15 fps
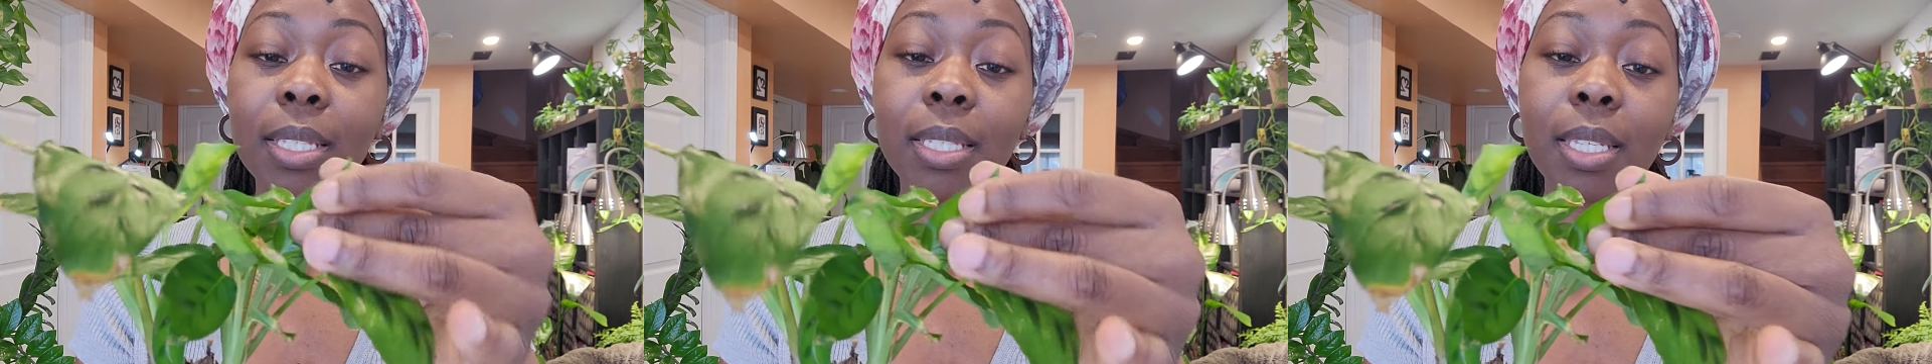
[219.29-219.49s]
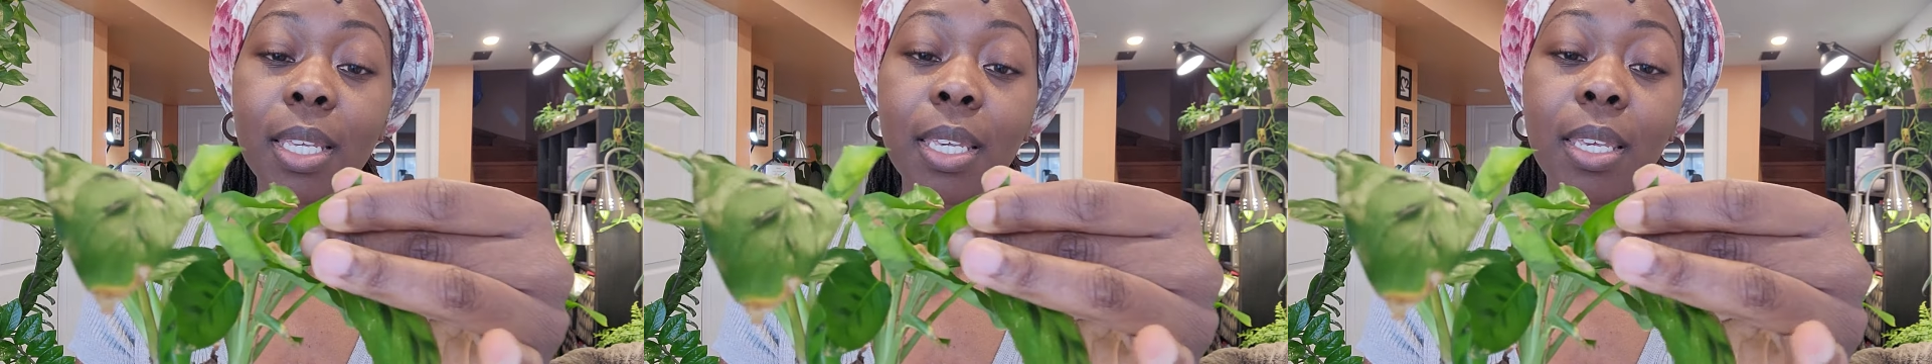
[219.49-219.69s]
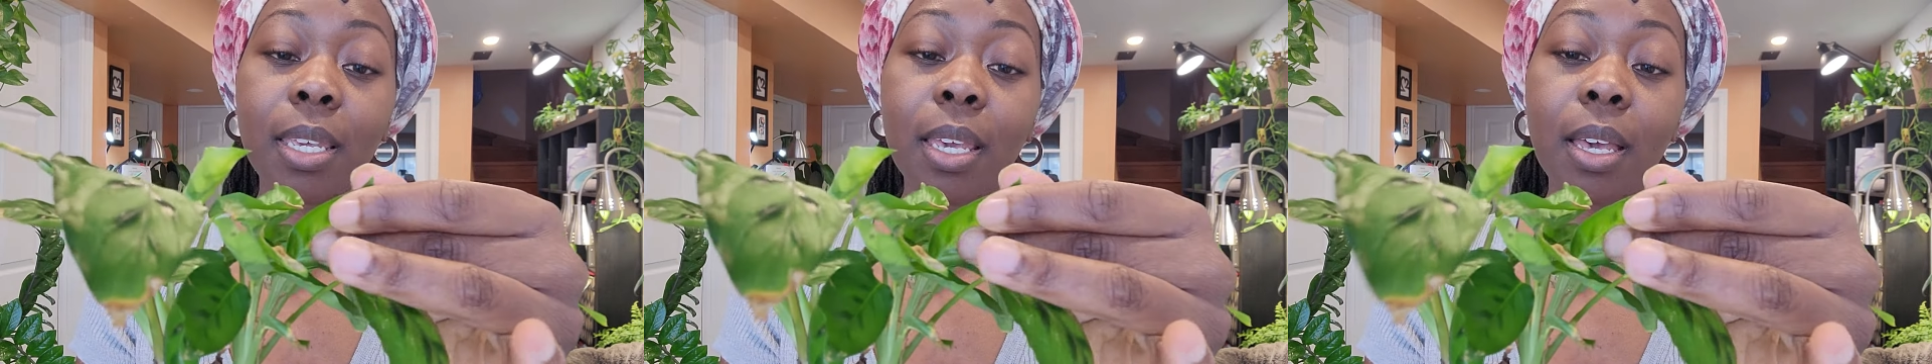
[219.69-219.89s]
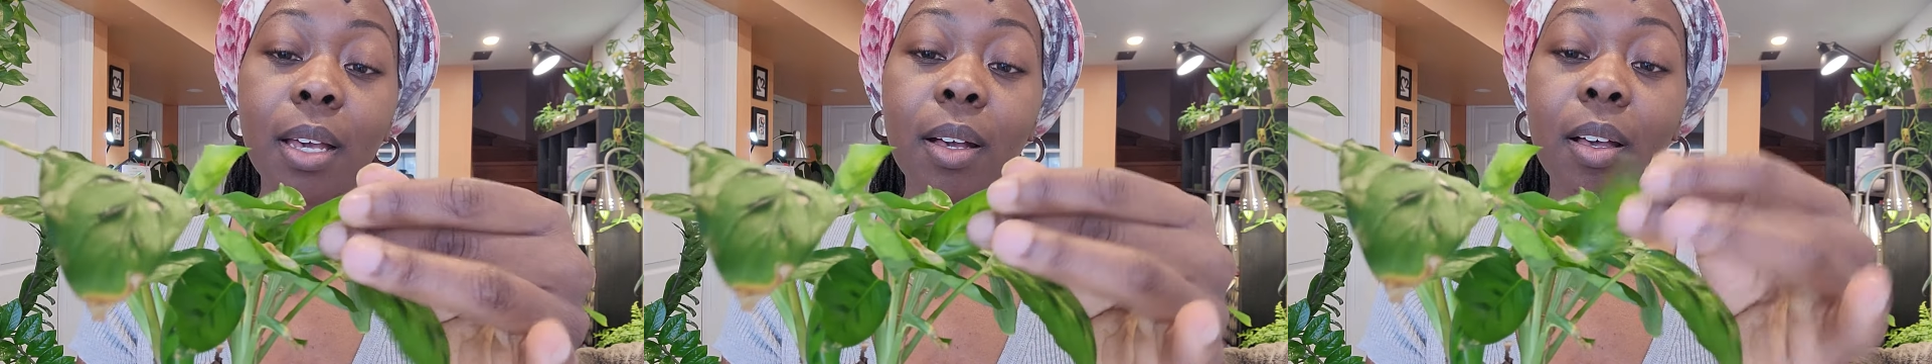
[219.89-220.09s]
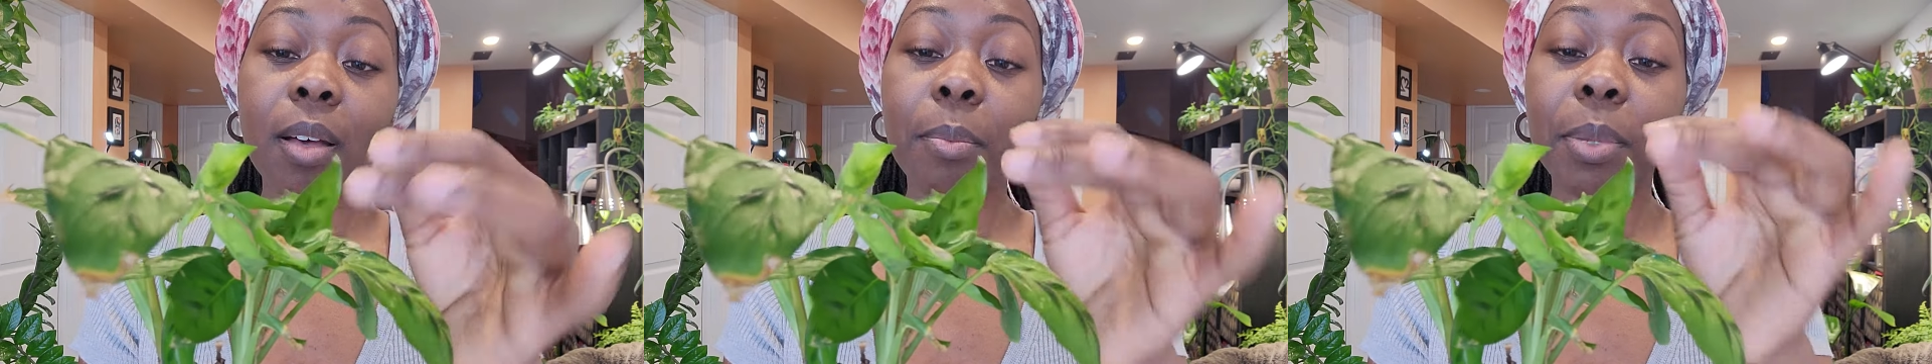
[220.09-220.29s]
see
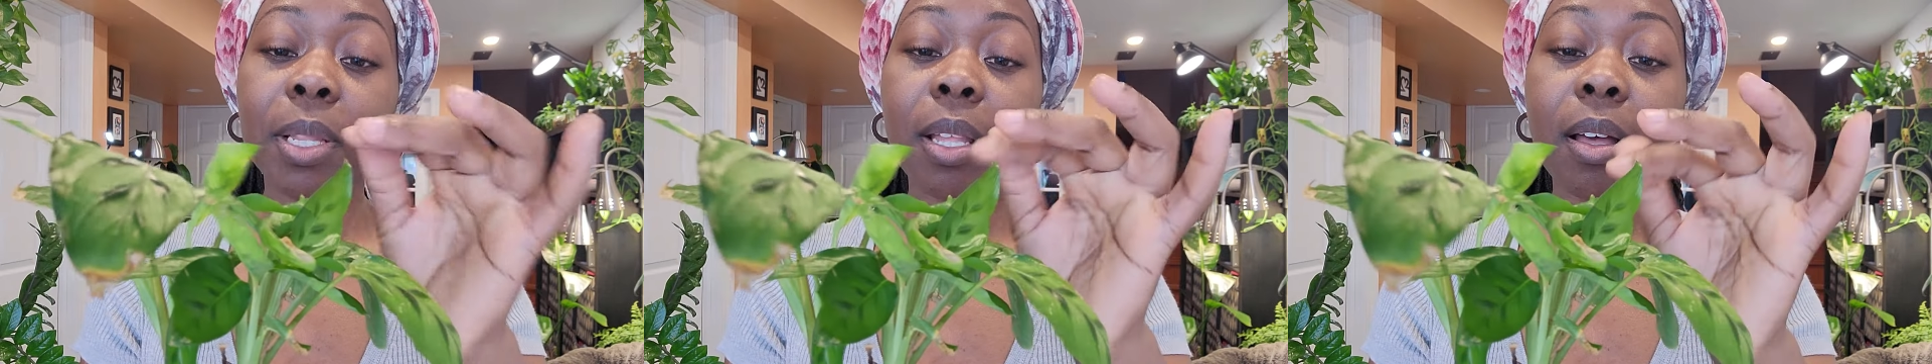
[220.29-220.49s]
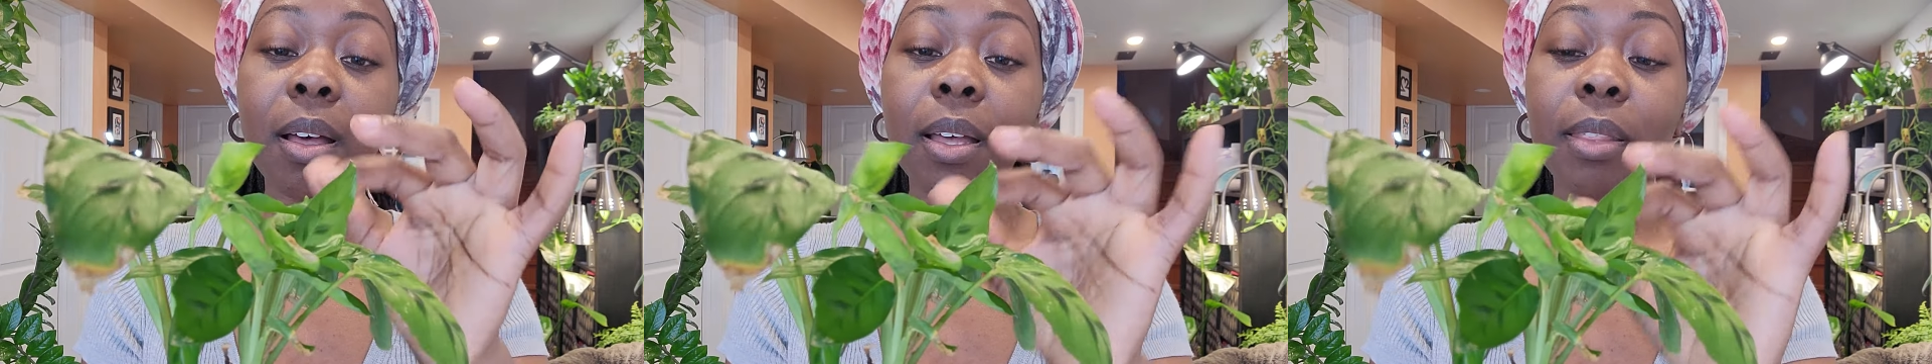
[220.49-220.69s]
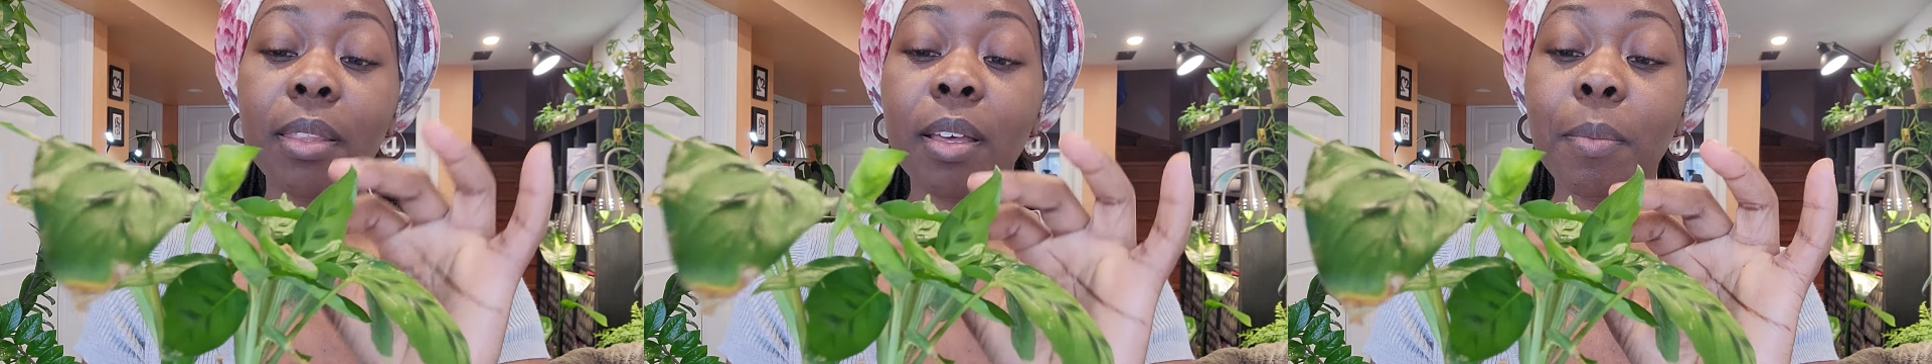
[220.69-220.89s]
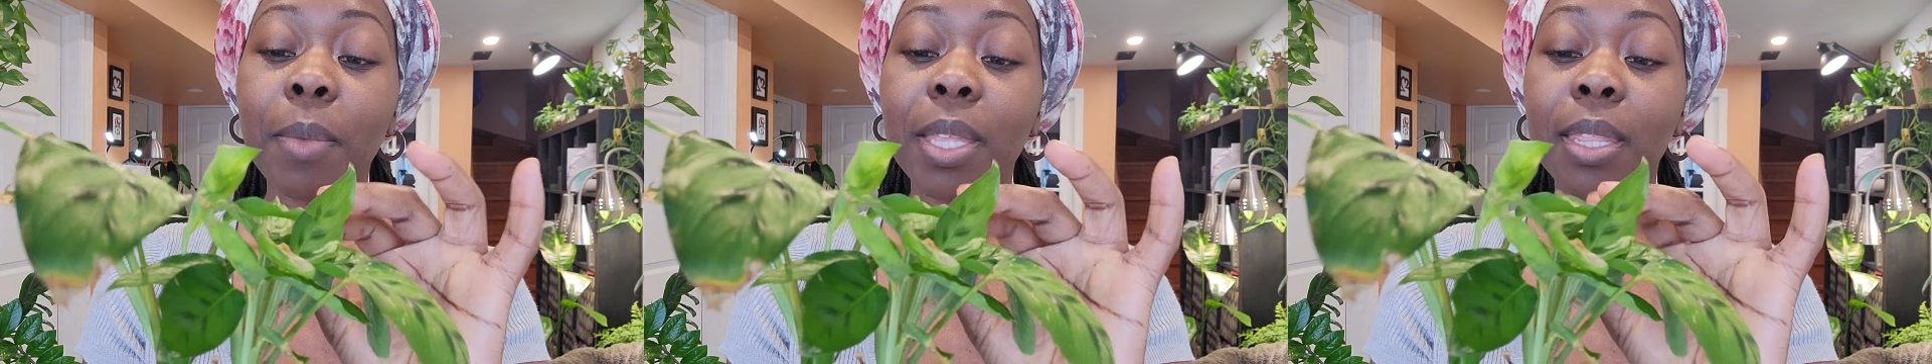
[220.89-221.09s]
a couple on them,